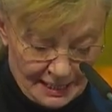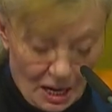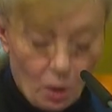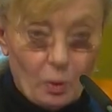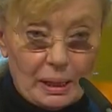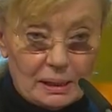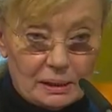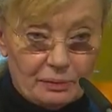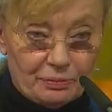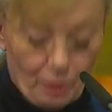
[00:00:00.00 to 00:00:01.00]
now
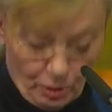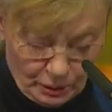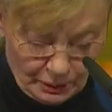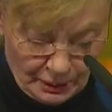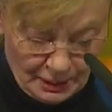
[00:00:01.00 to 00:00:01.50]
84,